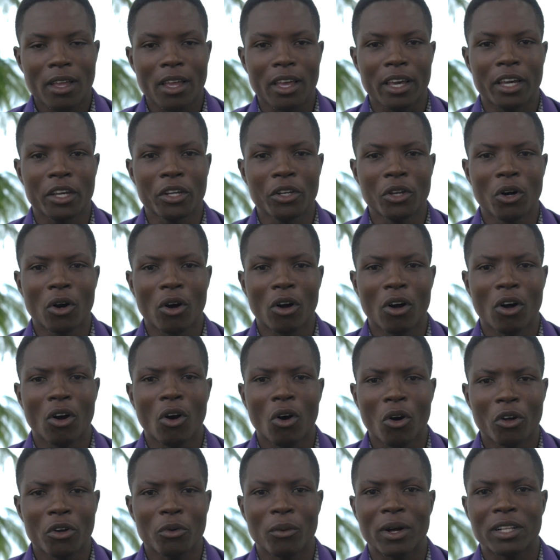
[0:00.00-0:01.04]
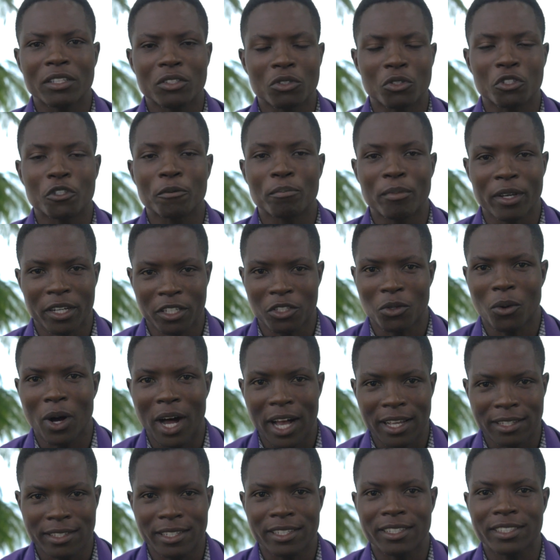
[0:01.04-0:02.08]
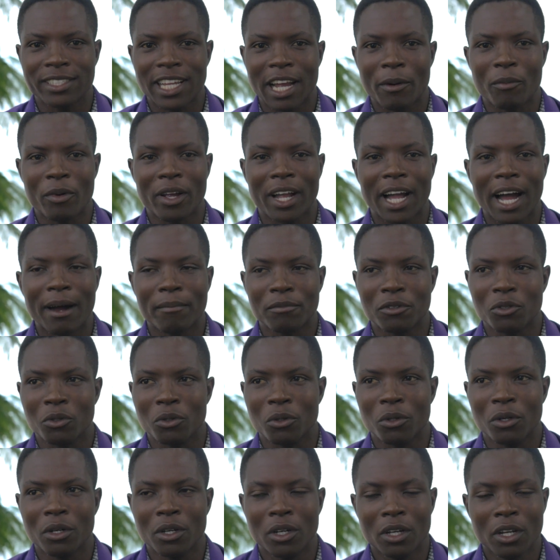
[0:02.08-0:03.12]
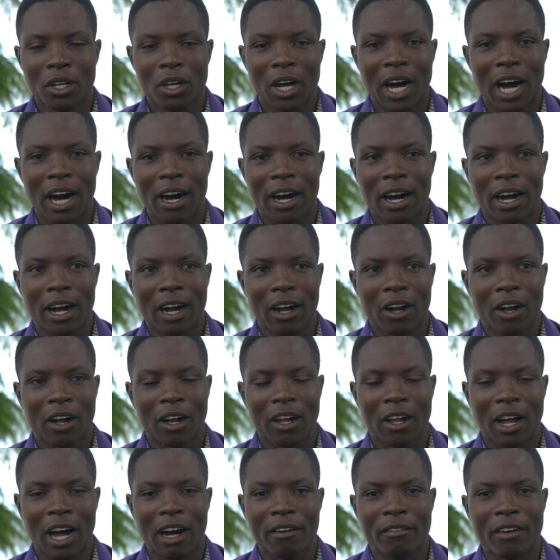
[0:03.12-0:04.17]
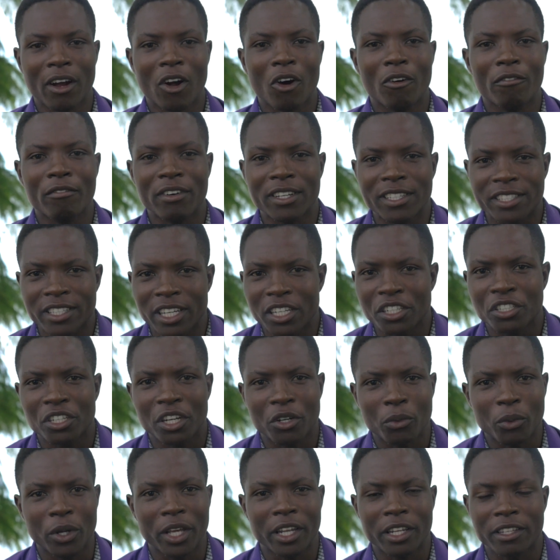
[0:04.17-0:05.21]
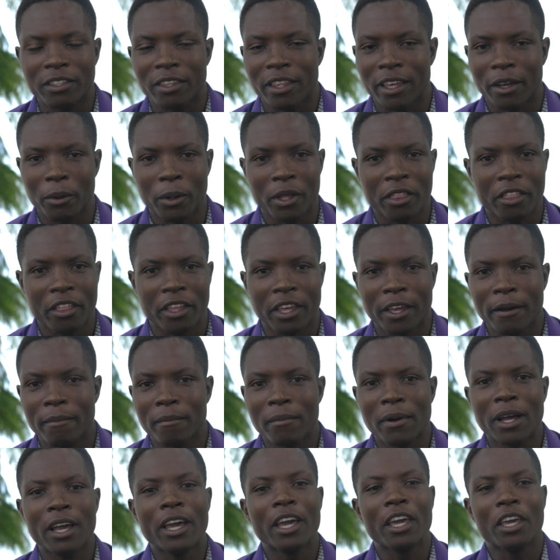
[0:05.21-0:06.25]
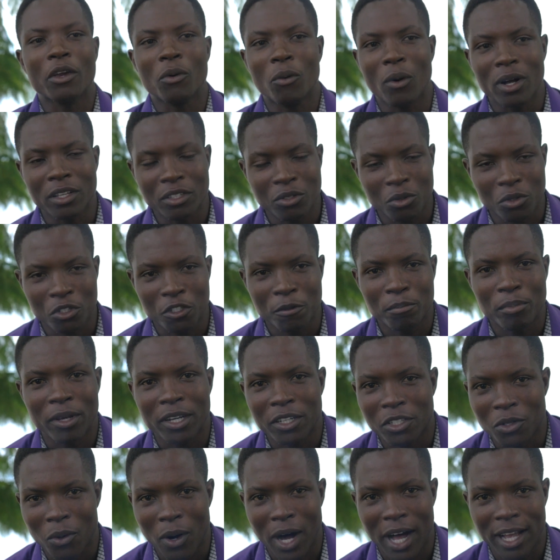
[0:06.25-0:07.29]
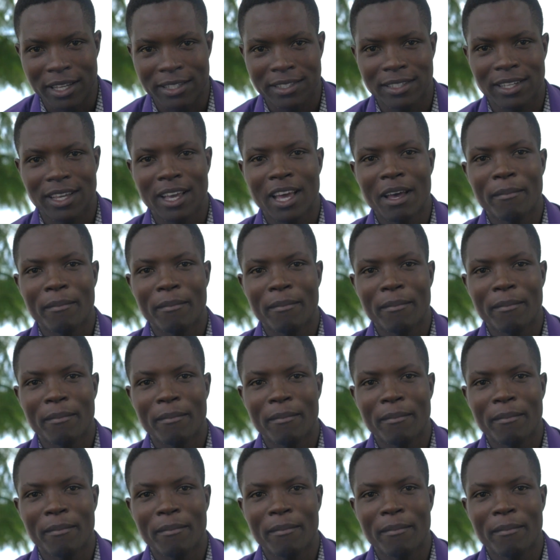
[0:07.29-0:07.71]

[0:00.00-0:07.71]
you know, God wants to speak to us. Each time we come to uh, have a conversation with, with Him, He wants to speak to us.